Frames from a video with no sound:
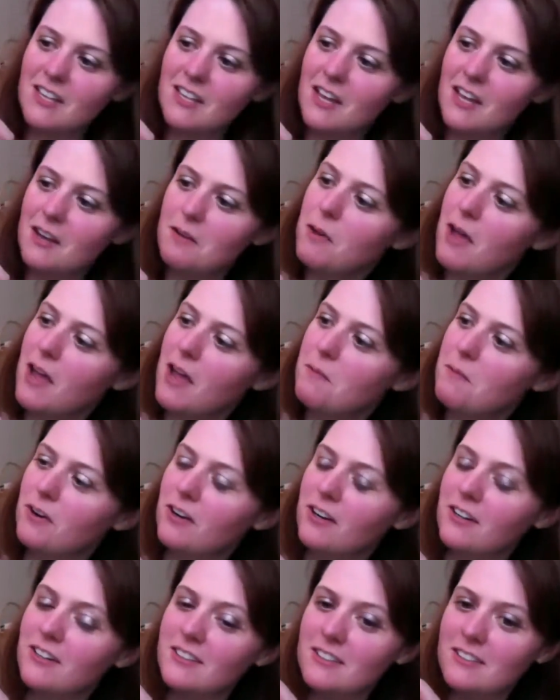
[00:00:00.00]
same
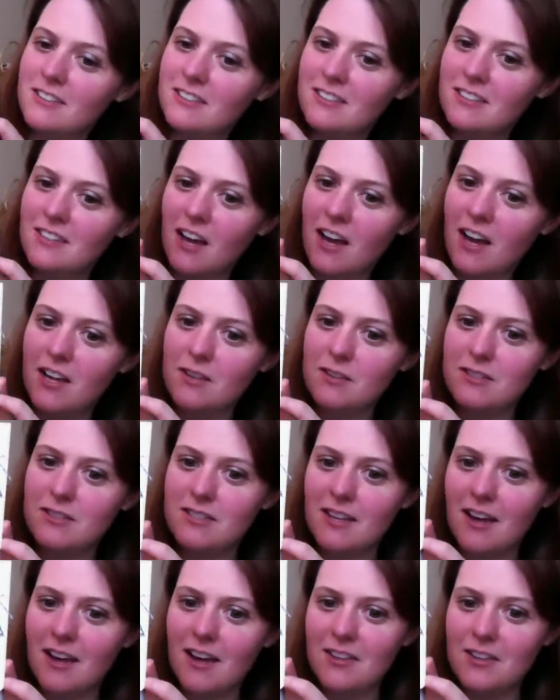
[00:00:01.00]
papers. I used
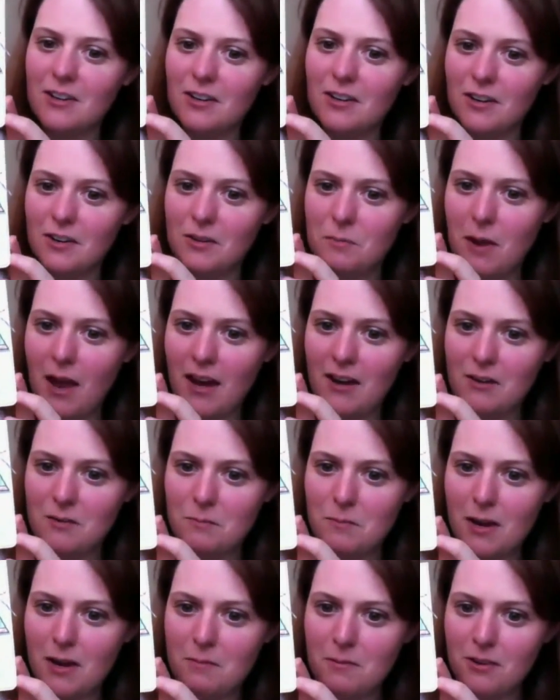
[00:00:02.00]
the other
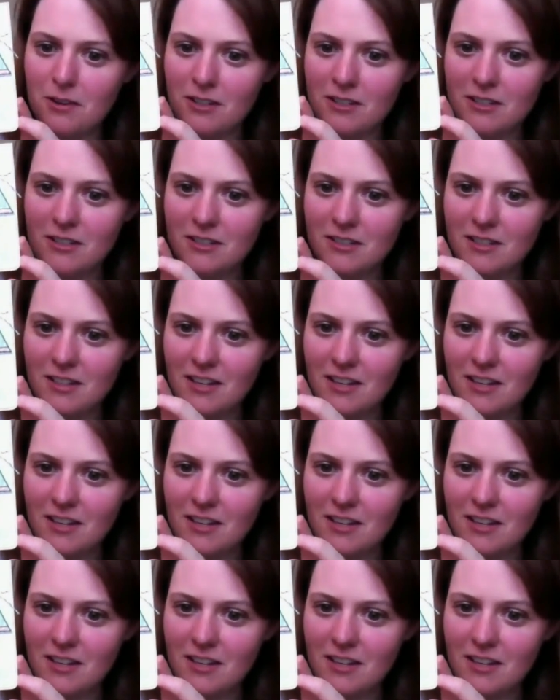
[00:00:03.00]
pattern papers.